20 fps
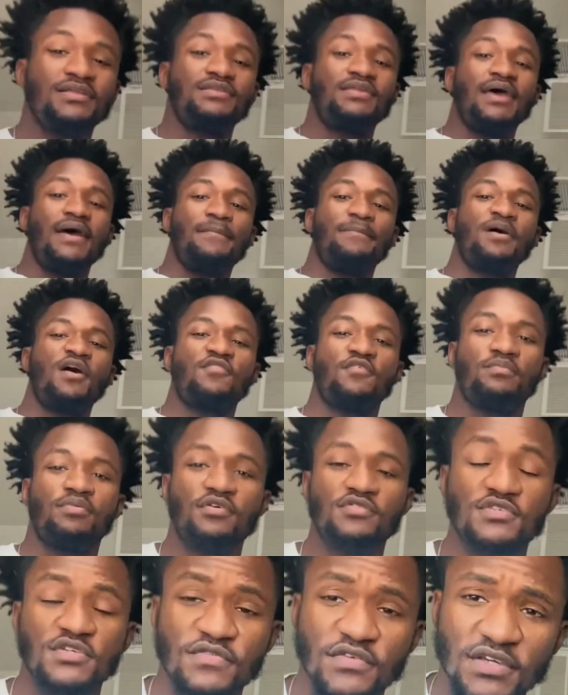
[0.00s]
that bell for
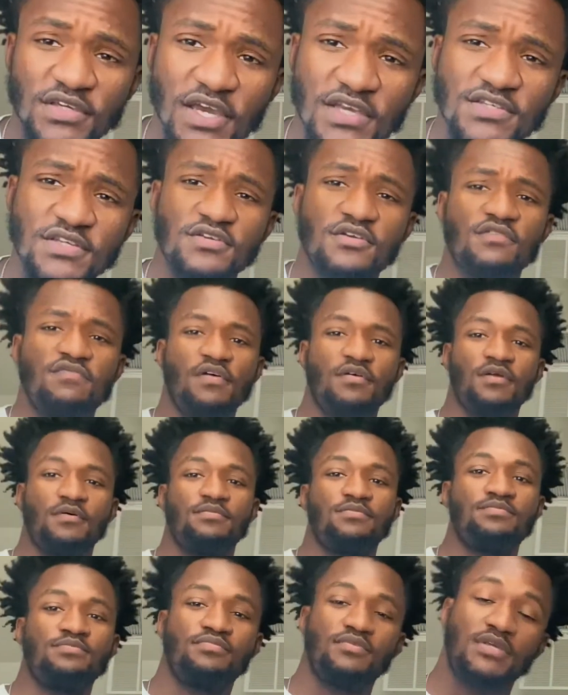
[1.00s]
post notification. You know if I'm
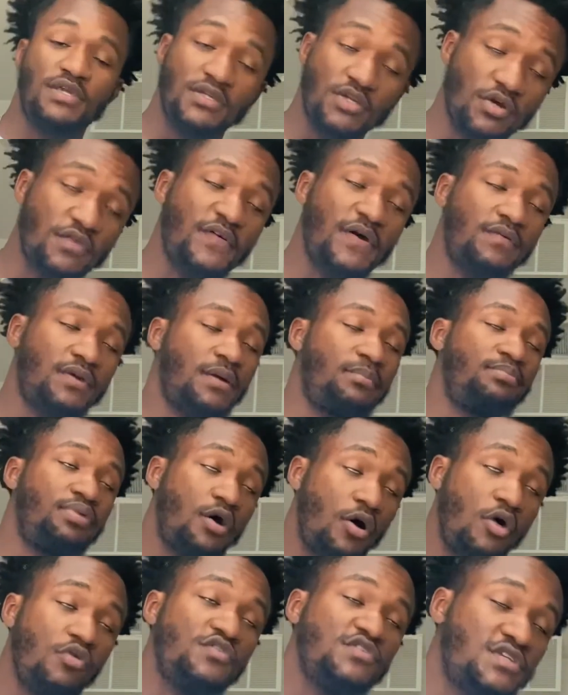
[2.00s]
get notified when I
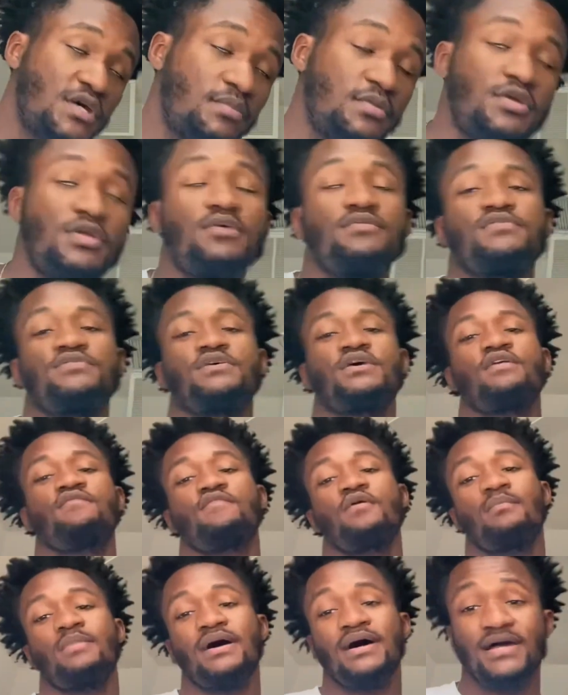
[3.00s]
post something, you know what I'm saying?
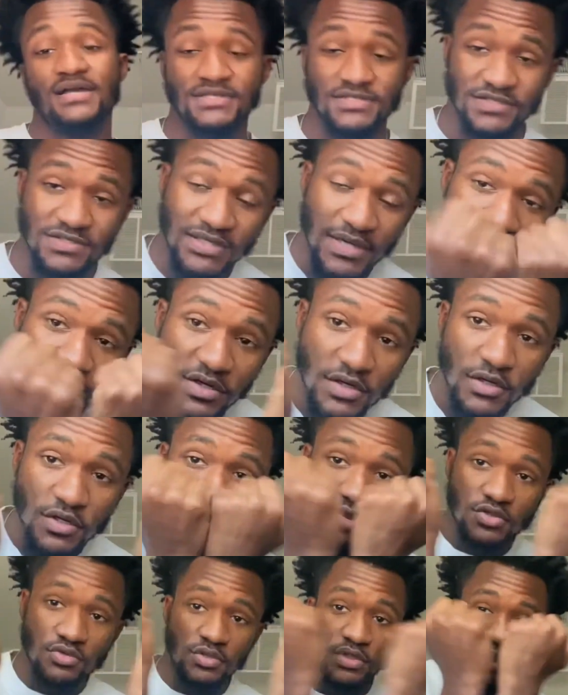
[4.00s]
Follow my IG, Snapchat,
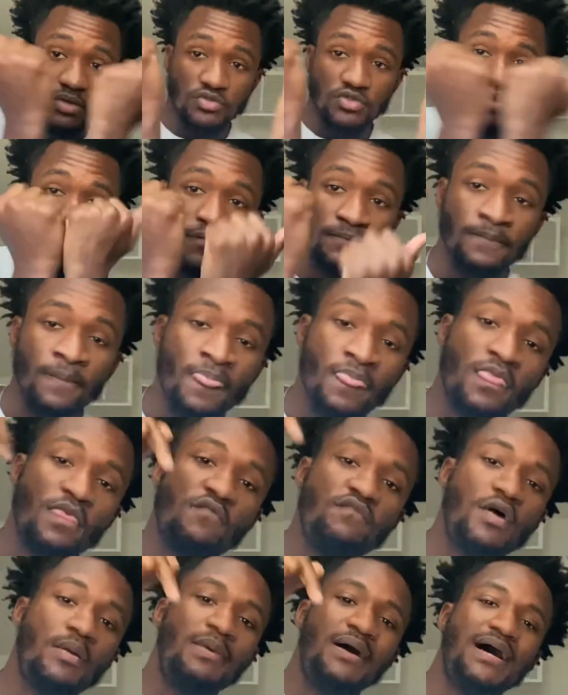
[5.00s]
intro and outro.
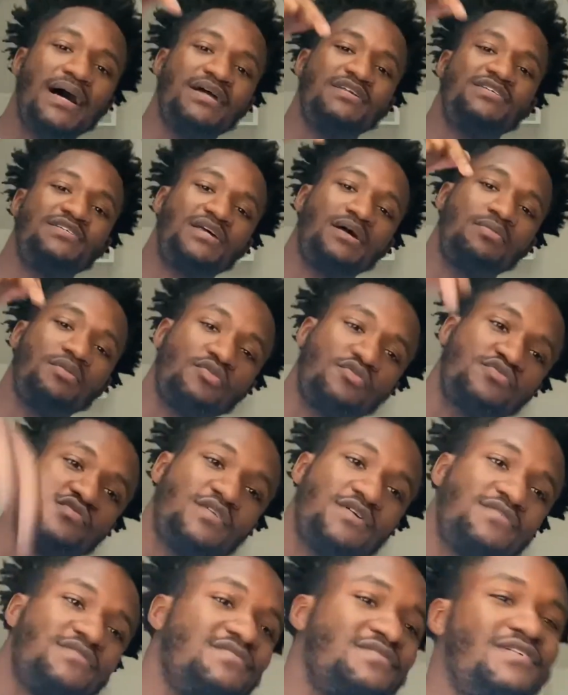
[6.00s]
Follow my IG down below in the
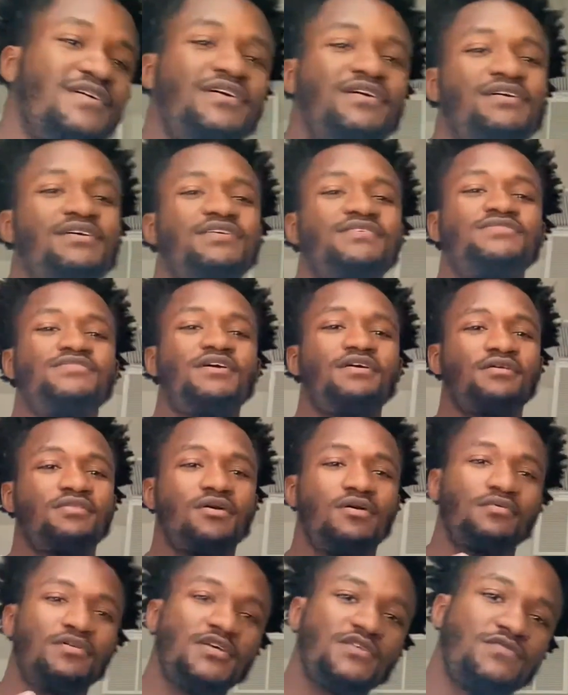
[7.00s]
description. Is there
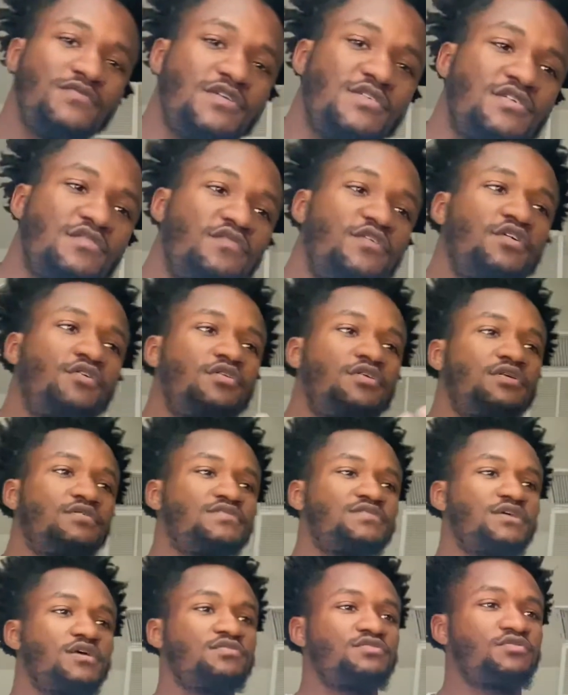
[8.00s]
along with this vision of video, you know what I'm
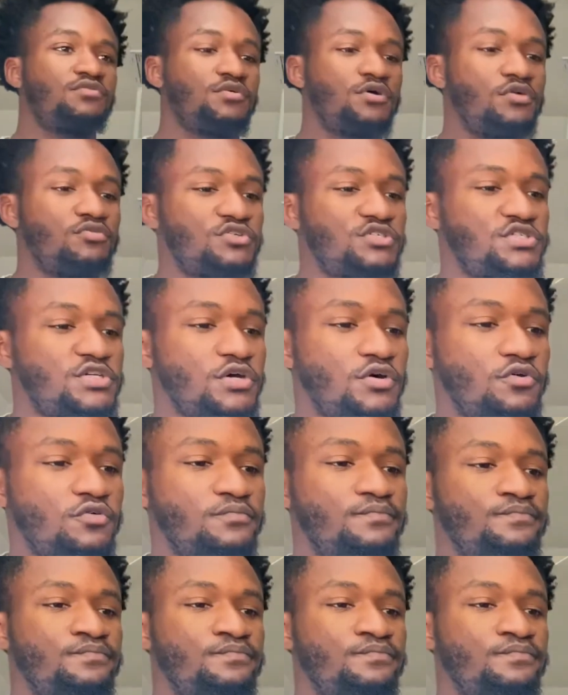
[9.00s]
saying? So go show